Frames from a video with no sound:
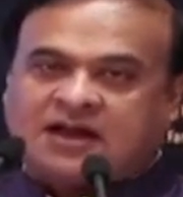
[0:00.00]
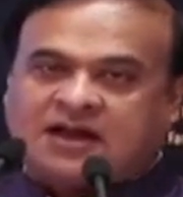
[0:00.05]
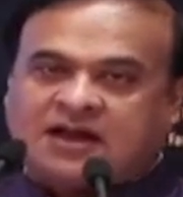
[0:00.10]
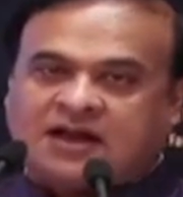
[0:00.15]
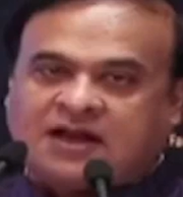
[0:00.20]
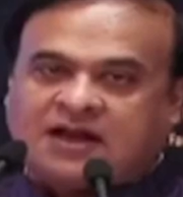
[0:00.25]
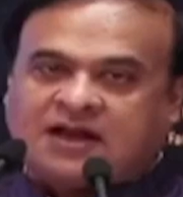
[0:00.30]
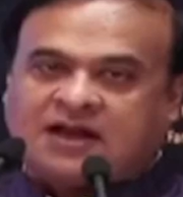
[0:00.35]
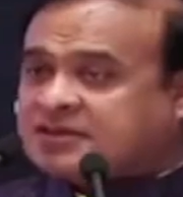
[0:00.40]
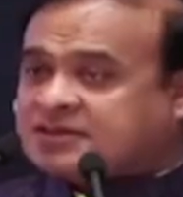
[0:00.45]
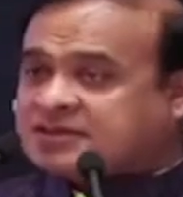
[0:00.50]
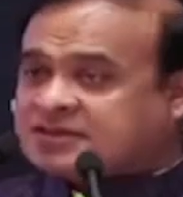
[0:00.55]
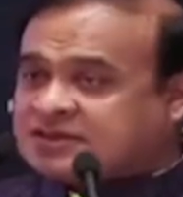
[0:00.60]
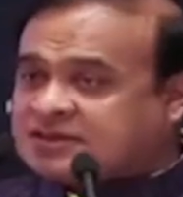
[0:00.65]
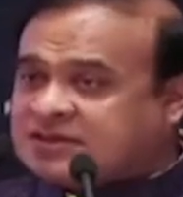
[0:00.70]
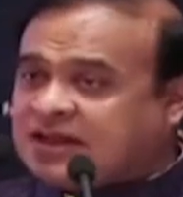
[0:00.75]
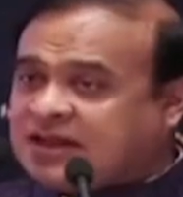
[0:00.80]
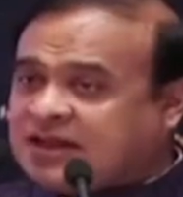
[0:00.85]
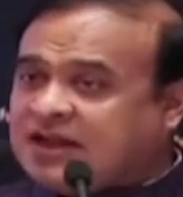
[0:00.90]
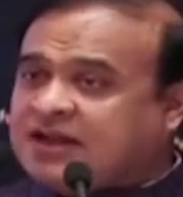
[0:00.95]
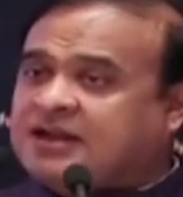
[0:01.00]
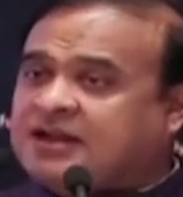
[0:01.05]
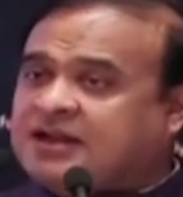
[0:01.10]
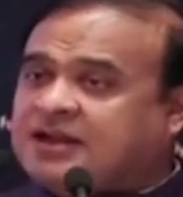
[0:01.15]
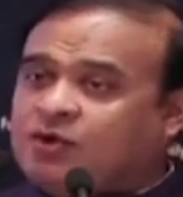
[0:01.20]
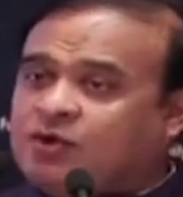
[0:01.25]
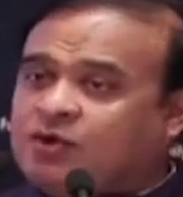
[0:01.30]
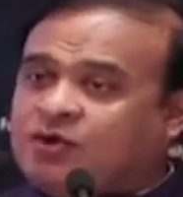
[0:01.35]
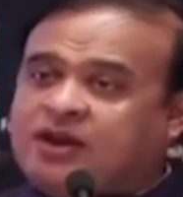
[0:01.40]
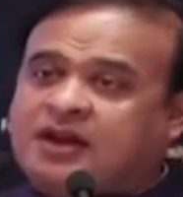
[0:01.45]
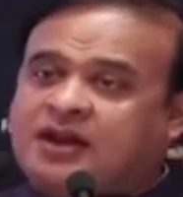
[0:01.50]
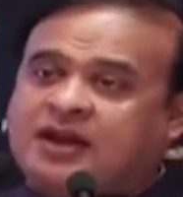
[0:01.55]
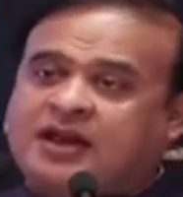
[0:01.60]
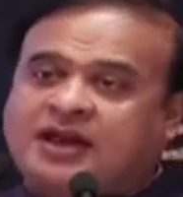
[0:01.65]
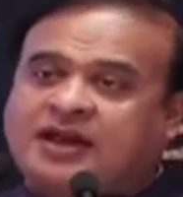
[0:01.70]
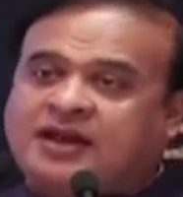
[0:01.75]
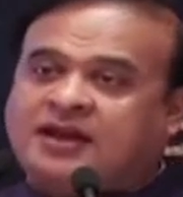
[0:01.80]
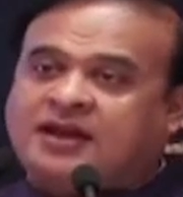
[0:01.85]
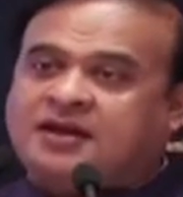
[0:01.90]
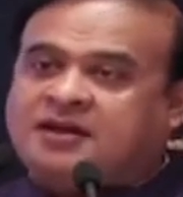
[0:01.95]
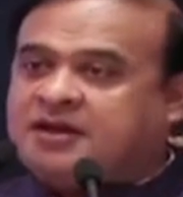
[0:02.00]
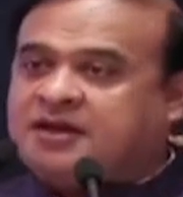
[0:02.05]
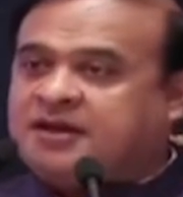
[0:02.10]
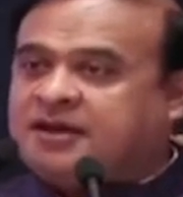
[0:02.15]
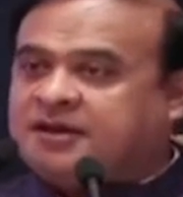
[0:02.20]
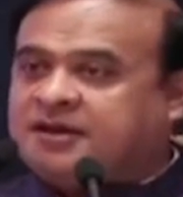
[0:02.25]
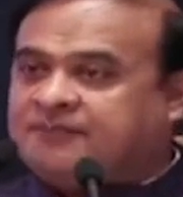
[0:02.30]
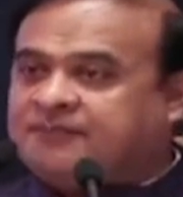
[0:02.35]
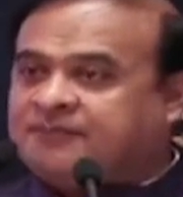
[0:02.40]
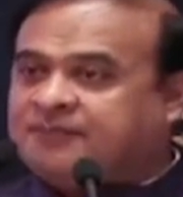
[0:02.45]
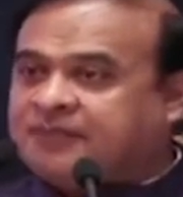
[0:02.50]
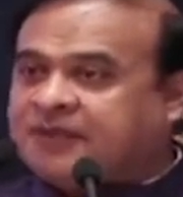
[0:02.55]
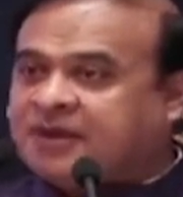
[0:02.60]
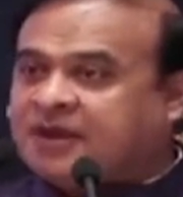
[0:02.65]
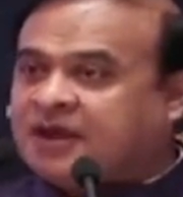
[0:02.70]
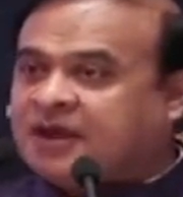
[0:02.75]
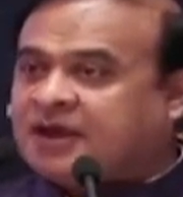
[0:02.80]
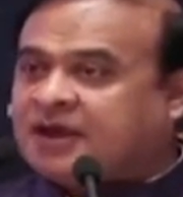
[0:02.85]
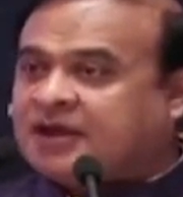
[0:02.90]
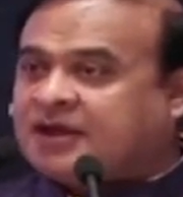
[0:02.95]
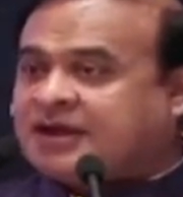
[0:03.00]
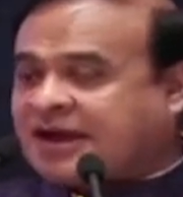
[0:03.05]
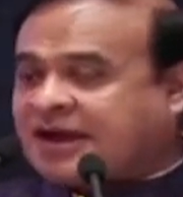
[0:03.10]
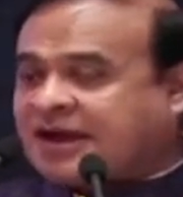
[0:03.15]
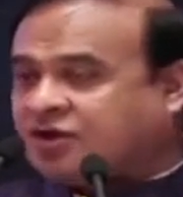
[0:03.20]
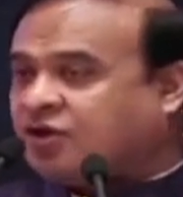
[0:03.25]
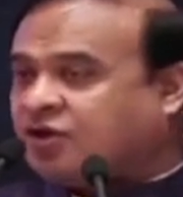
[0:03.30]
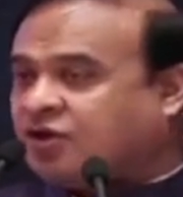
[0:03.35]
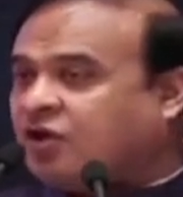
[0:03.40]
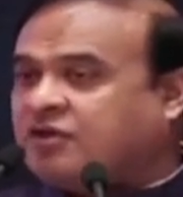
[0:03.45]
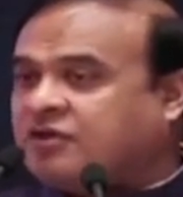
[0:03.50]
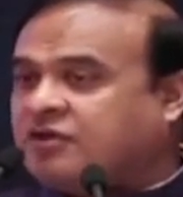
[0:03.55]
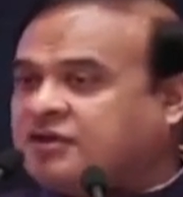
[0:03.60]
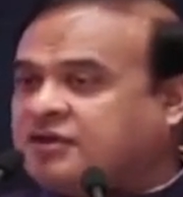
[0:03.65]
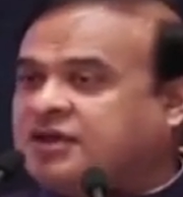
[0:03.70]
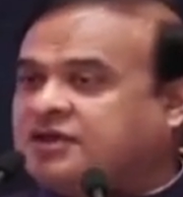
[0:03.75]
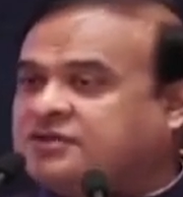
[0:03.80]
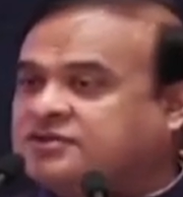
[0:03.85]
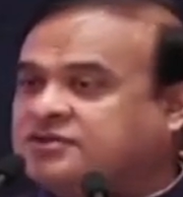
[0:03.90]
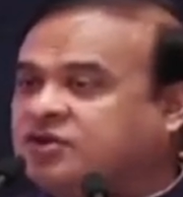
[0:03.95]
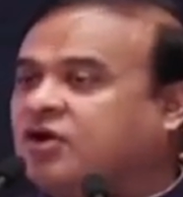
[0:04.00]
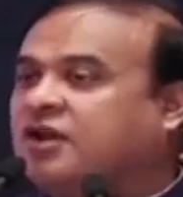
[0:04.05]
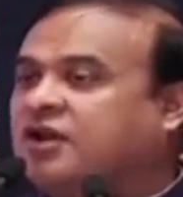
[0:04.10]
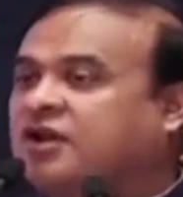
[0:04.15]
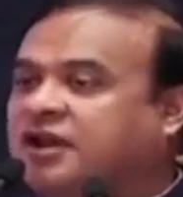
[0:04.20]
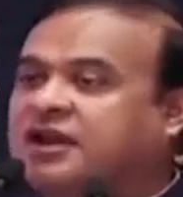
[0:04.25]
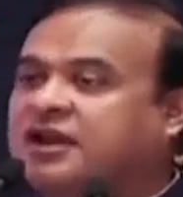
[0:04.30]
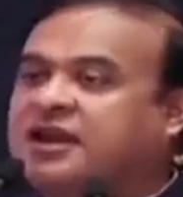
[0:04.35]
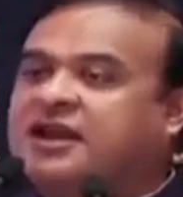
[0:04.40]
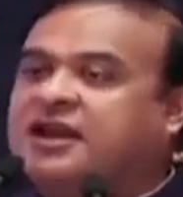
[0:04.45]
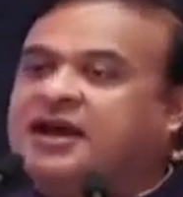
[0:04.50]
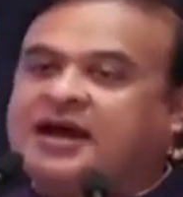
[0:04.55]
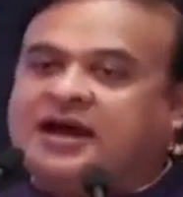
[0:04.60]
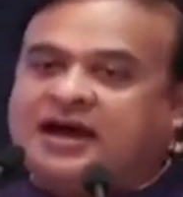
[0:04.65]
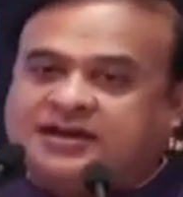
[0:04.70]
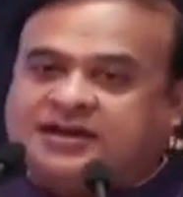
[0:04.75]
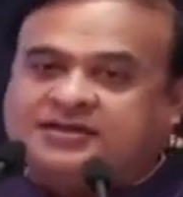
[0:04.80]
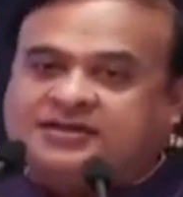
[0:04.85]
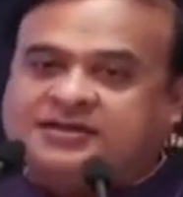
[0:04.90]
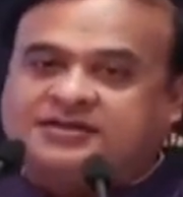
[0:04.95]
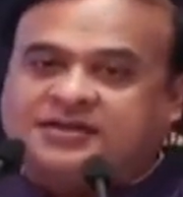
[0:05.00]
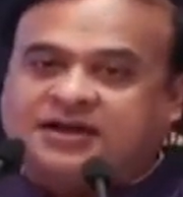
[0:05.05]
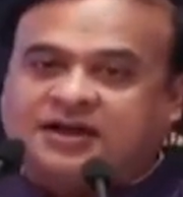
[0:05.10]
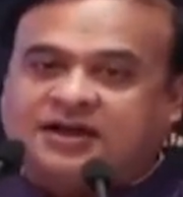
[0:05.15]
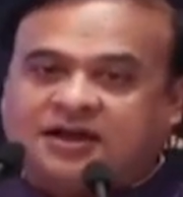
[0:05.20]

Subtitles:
But still, during the interim, technology is only the answer.